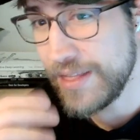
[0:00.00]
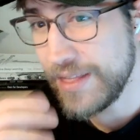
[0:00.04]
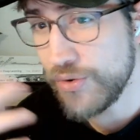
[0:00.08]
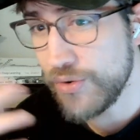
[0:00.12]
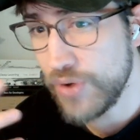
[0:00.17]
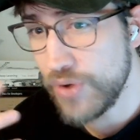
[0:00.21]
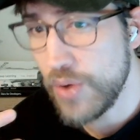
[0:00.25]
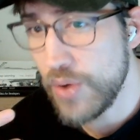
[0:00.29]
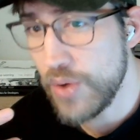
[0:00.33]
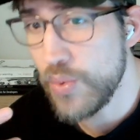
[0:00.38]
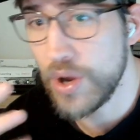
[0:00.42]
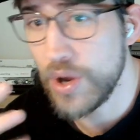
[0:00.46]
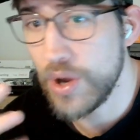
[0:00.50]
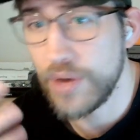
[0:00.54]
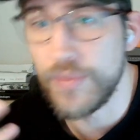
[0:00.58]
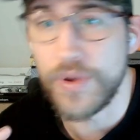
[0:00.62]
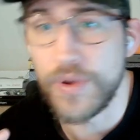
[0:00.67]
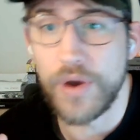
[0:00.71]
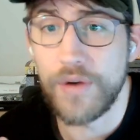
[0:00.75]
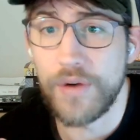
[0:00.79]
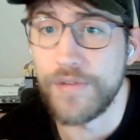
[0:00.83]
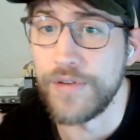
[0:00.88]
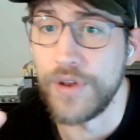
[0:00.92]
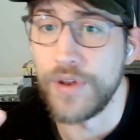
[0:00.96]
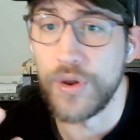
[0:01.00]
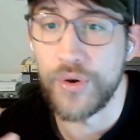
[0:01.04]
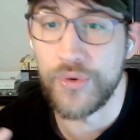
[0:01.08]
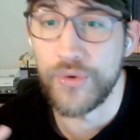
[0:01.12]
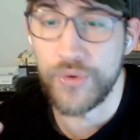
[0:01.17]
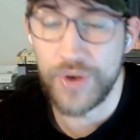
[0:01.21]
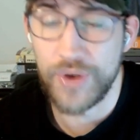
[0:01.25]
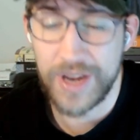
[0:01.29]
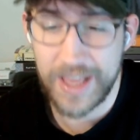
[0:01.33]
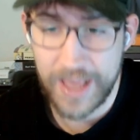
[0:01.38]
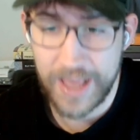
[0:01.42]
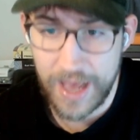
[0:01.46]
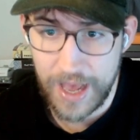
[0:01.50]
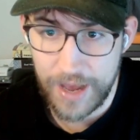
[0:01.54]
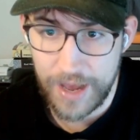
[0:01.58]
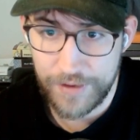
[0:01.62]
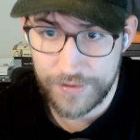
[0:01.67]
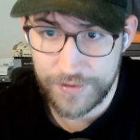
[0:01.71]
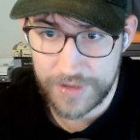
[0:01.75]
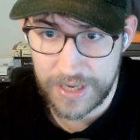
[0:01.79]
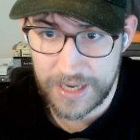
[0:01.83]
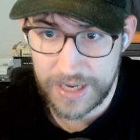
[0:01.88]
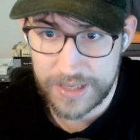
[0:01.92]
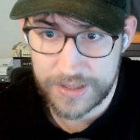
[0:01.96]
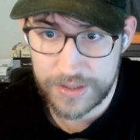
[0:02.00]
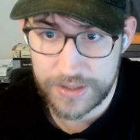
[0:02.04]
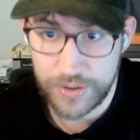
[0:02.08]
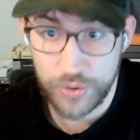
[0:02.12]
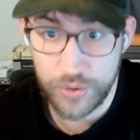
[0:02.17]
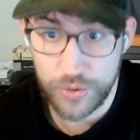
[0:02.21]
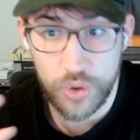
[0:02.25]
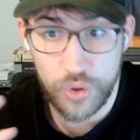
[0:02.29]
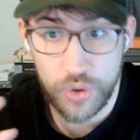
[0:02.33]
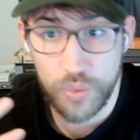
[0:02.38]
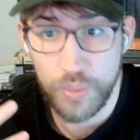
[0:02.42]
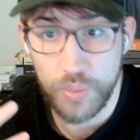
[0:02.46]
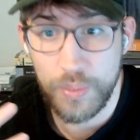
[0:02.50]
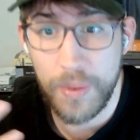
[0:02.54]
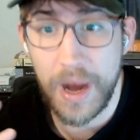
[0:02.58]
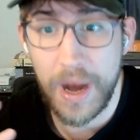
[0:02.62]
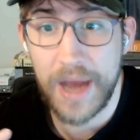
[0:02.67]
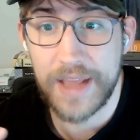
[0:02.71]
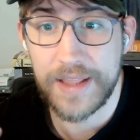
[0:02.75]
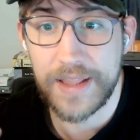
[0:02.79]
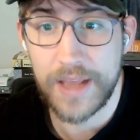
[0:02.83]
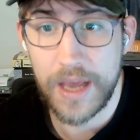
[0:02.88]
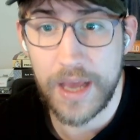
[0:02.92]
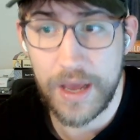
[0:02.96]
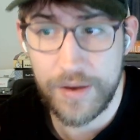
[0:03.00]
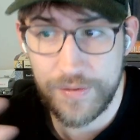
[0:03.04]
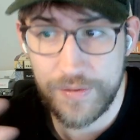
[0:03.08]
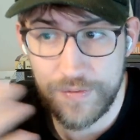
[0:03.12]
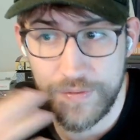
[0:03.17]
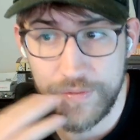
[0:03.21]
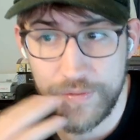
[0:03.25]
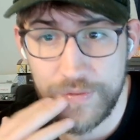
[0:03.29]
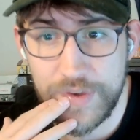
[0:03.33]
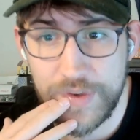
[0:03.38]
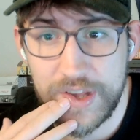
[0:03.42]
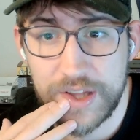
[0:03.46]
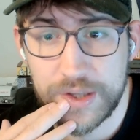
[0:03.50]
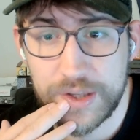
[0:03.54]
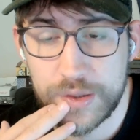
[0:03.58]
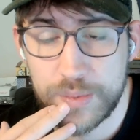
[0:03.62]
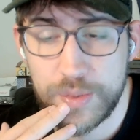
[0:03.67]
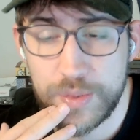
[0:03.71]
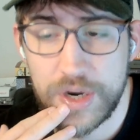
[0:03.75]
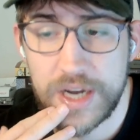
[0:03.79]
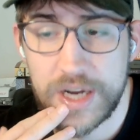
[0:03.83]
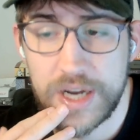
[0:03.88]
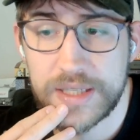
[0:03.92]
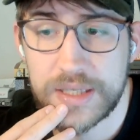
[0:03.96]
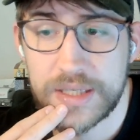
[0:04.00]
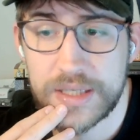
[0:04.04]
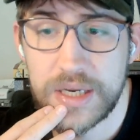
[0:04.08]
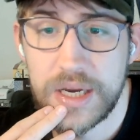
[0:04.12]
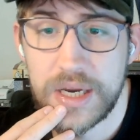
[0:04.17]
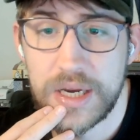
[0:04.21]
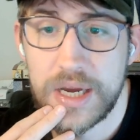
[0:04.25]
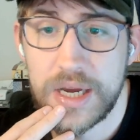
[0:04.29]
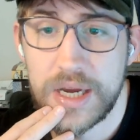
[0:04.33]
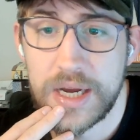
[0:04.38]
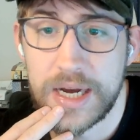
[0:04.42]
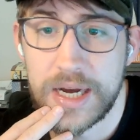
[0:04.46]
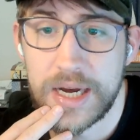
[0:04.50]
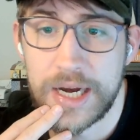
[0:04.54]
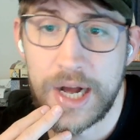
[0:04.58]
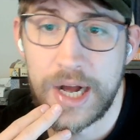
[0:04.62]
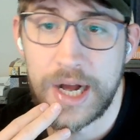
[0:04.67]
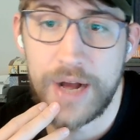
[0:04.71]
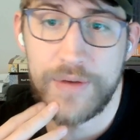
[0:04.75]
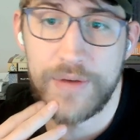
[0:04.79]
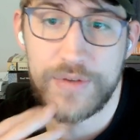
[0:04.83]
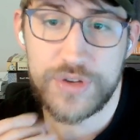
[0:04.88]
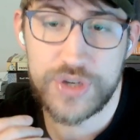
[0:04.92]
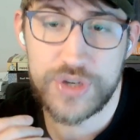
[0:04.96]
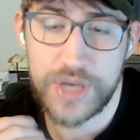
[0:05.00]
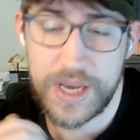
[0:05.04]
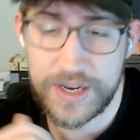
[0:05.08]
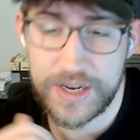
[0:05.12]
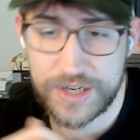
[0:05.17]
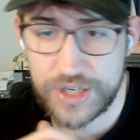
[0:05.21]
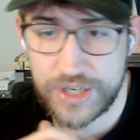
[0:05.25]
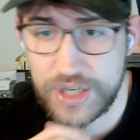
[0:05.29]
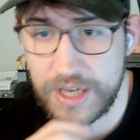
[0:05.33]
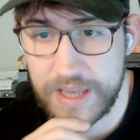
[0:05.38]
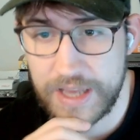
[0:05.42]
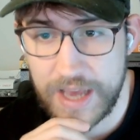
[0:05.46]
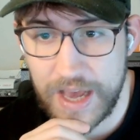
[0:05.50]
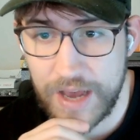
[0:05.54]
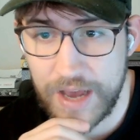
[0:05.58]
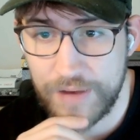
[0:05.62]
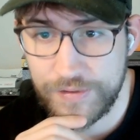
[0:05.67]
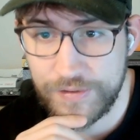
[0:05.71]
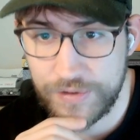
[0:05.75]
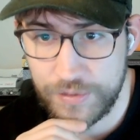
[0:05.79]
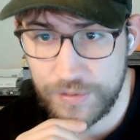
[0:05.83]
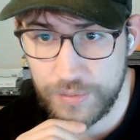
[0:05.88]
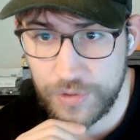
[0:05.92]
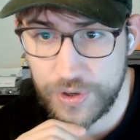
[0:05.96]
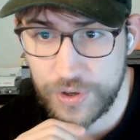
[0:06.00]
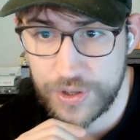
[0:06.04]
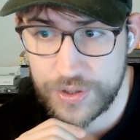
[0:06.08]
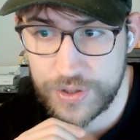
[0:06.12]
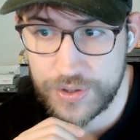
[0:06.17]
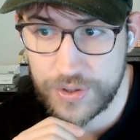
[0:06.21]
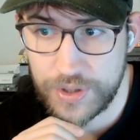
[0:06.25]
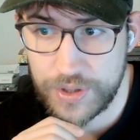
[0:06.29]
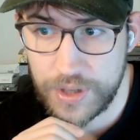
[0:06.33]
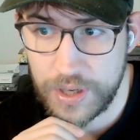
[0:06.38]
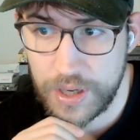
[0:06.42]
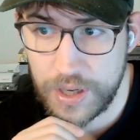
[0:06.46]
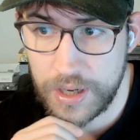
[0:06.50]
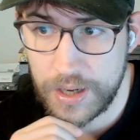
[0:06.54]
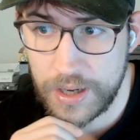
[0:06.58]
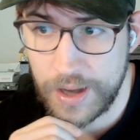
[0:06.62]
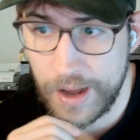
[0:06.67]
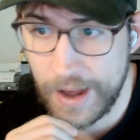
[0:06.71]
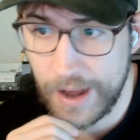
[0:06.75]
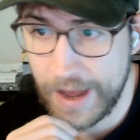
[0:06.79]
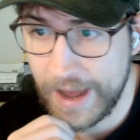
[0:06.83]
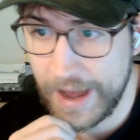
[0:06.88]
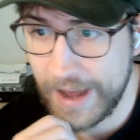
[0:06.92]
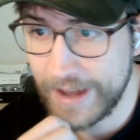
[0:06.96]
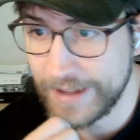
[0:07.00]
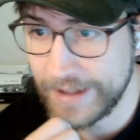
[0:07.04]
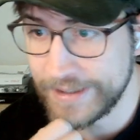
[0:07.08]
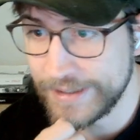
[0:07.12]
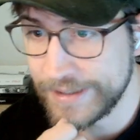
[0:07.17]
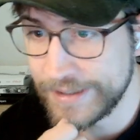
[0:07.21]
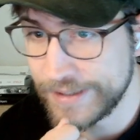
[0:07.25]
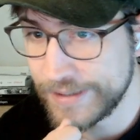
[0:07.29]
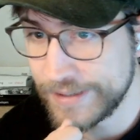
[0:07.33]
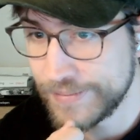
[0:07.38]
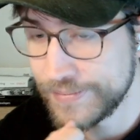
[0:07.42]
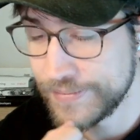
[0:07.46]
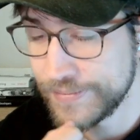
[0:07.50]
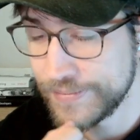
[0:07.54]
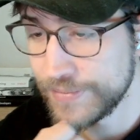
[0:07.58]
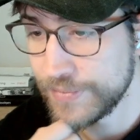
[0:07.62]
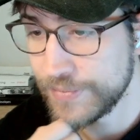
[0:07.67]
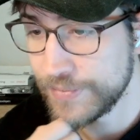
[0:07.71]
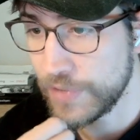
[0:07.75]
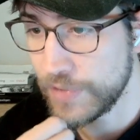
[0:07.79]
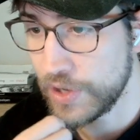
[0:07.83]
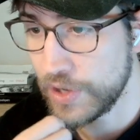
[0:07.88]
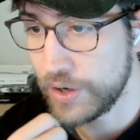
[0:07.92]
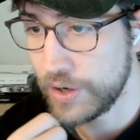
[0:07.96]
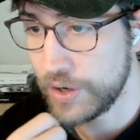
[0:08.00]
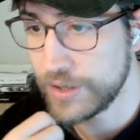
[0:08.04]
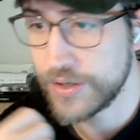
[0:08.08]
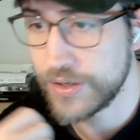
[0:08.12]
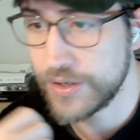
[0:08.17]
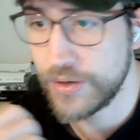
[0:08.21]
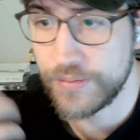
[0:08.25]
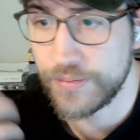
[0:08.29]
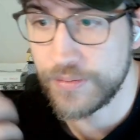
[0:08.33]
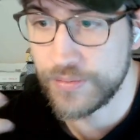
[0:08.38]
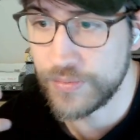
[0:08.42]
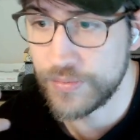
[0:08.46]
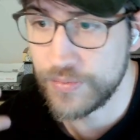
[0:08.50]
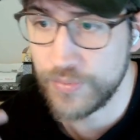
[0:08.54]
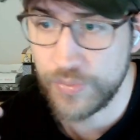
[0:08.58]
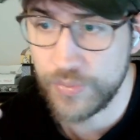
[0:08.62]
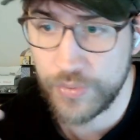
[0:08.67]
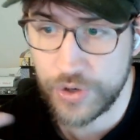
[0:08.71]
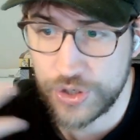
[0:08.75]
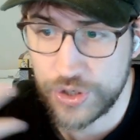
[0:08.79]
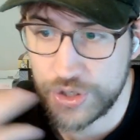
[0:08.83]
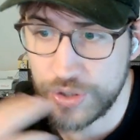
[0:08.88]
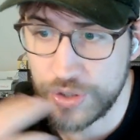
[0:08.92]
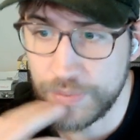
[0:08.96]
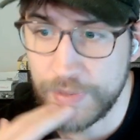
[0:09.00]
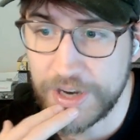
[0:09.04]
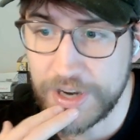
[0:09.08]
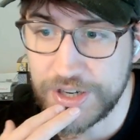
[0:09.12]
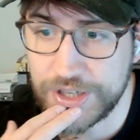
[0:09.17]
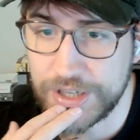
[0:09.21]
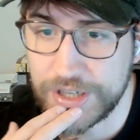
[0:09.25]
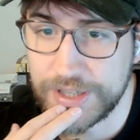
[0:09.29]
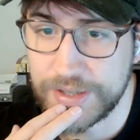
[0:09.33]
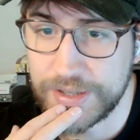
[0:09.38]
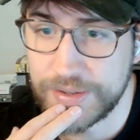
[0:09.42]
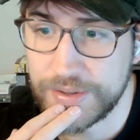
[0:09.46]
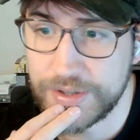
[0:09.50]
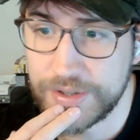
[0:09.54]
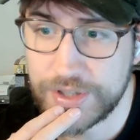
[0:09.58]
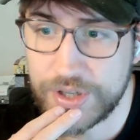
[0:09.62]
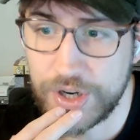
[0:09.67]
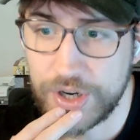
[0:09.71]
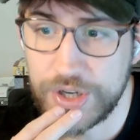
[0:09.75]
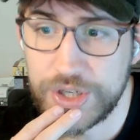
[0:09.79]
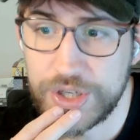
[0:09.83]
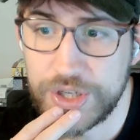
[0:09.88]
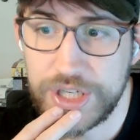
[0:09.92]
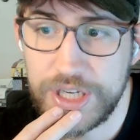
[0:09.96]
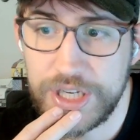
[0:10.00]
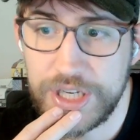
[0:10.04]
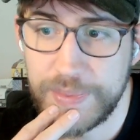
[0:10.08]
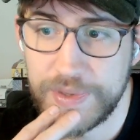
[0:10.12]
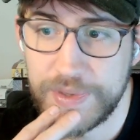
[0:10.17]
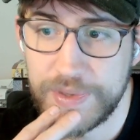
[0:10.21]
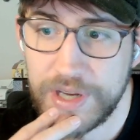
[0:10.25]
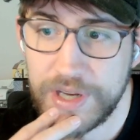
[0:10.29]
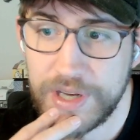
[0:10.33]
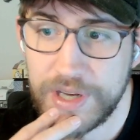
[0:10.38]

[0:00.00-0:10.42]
the real world we often don't really have that, so you might have weird spreads which you actually have to monitor. And also watch your budget, start cheap,